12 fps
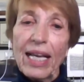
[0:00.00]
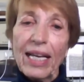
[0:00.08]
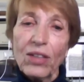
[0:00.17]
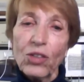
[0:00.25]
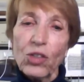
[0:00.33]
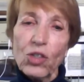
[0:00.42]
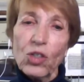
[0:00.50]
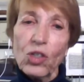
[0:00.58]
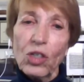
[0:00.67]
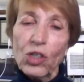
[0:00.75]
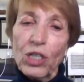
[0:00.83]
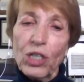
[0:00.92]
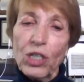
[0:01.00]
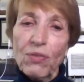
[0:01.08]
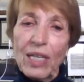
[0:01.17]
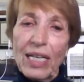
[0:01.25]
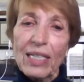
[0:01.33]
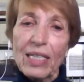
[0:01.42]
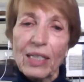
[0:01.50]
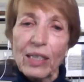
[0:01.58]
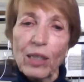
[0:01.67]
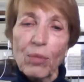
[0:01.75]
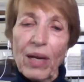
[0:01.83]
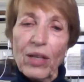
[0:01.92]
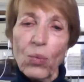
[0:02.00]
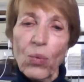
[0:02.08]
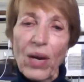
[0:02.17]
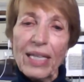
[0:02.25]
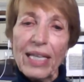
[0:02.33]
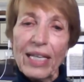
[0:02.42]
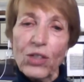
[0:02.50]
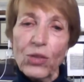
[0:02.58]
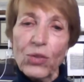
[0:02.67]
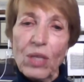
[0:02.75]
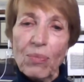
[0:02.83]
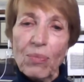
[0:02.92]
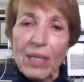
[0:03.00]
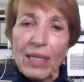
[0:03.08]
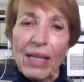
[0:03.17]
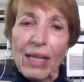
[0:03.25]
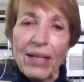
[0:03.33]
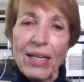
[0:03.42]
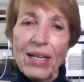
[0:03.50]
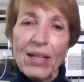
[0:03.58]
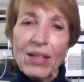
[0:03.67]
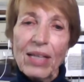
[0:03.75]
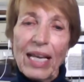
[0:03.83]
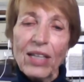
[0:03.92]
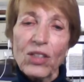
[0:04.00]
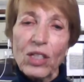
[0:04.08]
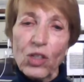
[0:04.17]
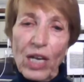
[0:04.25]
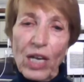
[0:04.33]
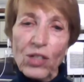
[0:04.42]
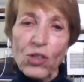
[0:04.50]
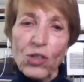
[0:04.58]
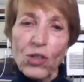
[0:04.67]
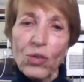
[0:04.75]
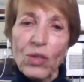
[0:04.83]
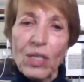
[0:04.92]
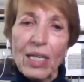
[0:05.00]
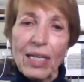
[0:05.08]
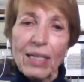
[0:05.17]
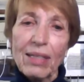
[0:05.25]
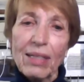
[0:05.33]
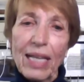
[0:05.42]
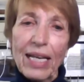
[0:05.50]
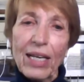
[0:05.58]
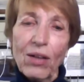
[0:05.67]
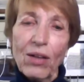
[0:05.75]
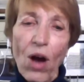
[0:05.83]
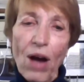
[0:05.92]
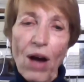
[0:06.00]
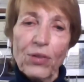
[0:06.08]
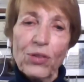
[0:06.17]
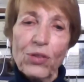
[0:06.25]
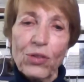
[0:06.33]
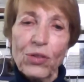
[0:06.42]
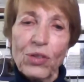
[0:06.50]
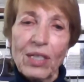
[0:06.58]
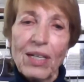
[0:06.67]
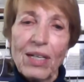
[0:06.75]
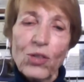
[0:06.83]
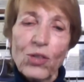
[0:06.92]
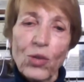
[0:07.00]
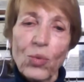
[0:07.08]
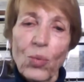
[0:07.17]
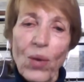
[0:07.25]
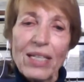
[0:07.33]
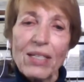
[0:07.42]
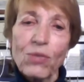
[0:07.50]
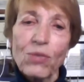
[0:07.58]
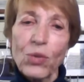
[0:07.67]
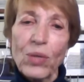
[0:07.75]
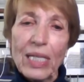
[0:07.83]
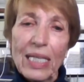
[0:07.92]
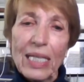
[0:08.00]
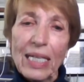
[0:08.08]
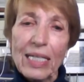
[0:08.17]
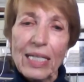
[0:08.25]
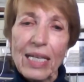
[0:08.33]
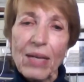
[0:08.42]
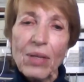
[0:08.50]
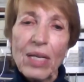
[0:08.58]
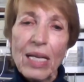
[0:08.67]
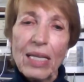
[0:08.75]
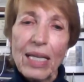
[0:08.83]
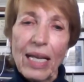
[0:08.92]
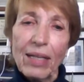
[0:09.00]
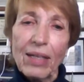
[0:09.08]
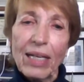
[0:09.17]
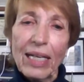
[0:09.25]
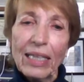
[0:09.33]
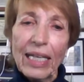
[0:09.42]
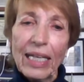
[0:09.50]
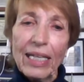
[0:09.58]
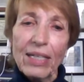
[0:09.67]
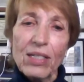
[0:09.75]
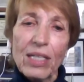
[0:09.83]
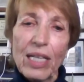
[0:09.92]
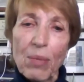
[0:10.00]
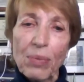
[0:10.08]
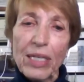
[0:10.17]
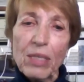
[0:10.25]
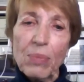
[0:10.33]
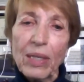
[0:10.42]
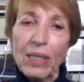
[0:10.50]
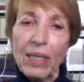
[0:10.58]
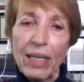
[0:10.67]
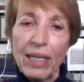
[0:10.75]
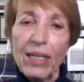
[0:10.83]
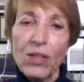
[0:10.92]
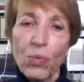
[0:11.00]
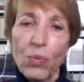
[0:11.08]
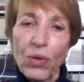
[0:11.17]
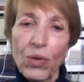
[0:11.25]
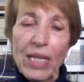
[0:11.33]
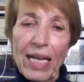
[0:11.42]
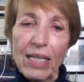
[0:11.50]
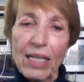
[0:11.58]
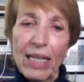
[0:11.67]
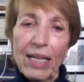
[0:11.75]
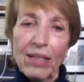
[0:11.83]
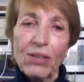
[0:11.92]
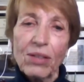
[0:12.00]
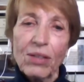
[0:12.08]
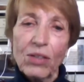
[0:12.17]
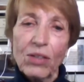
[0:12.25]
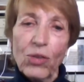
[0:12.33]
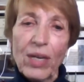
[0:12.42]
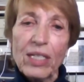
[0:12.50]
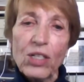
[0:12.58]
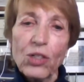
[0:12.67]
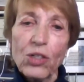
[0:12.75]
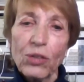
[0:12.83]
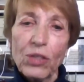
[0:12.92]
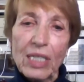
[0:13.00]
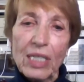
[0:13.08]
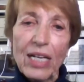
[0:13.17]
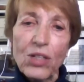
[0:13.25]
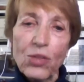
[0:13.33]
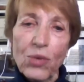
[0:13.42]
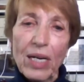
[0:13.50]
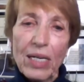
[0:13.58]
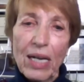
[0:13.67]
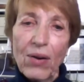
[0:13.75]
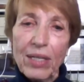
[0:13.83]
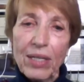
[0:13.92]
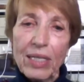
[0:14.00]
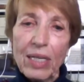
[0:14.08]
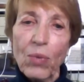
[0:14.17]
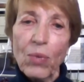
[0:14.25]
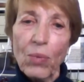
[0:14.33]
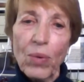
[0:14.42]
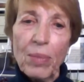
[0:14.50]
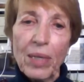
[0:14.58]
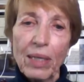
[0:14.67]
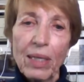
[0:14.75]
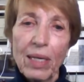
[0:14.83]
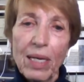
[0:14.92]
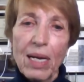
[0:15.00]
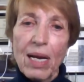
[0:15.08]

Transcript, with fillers: they can just shift things a little by the way they do something like they can suggest certain things and they can offer certain certain ways of doing things that that can lead us to that place but it, it is we're in that that transitional stage right now i think where women